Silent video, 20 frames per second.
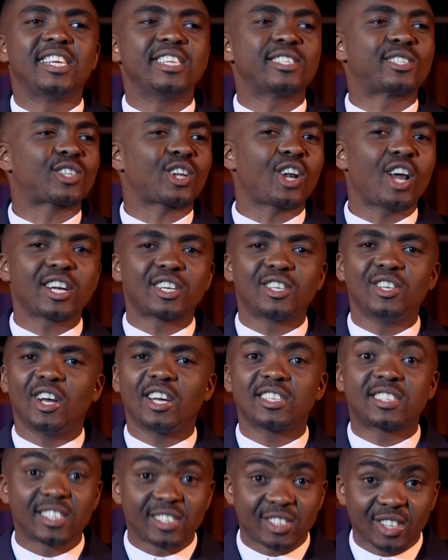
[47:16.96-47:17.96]
distraught,
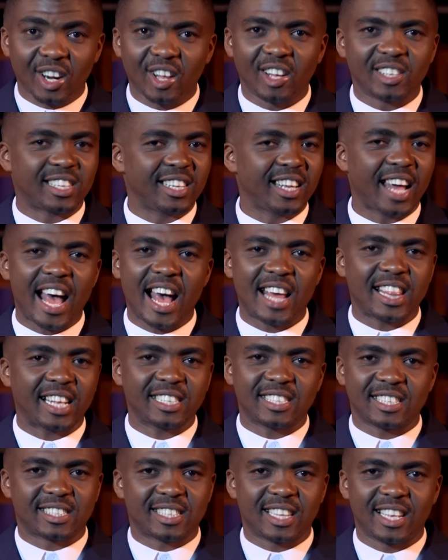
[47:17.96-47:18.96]
not distraught. Yeah,
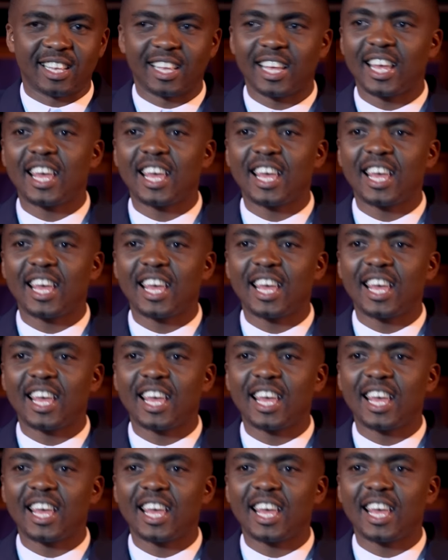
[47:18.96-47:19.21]
that's his thing.